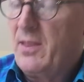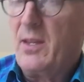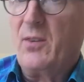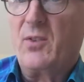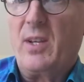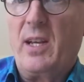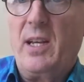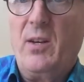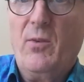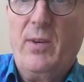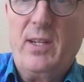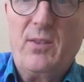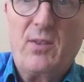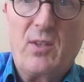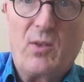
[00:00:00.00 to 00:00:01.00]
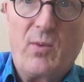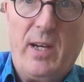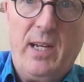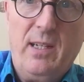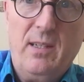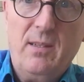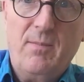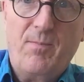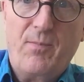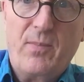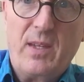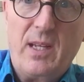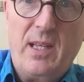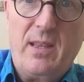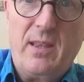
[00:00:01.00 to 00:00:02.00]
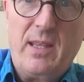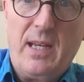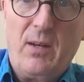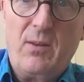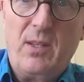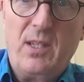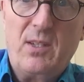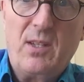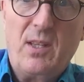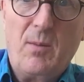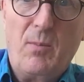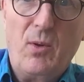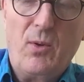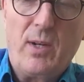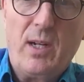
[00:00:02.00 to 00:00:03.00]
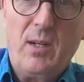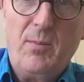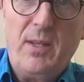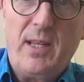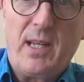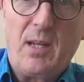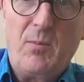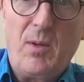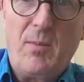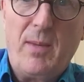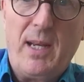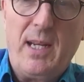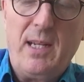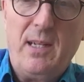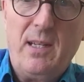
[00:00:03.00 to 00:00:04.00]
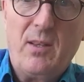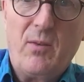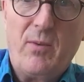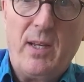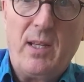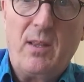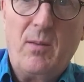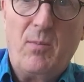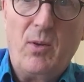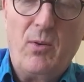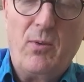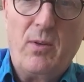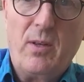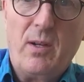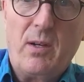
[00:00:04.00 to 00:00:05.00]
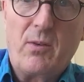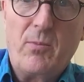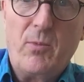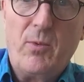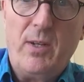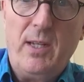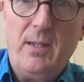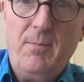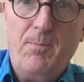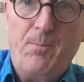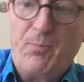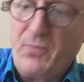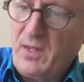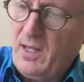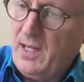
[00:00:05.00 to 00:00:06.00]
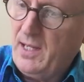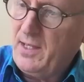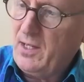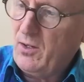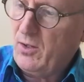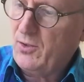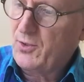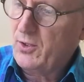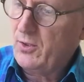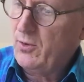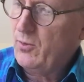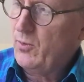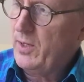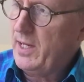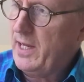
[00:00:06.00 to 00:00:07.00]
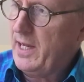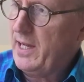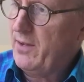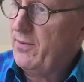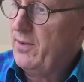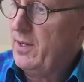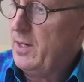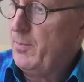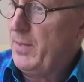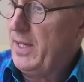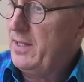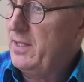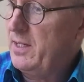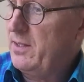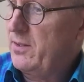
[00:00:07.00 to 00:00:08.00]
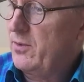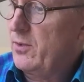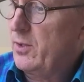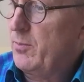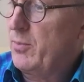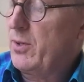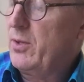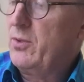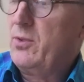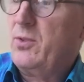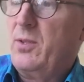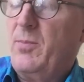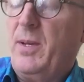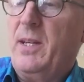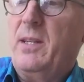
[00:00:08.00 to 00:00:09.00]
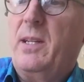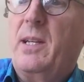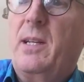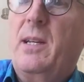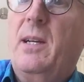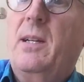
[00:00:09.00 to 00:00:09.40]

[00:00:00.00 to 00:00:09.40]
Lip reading: There's earrings as well, in that, these in the blue color, but they can be made in the red, the blue, or the aquamarine. And then also we have a pendant or a brooch, depending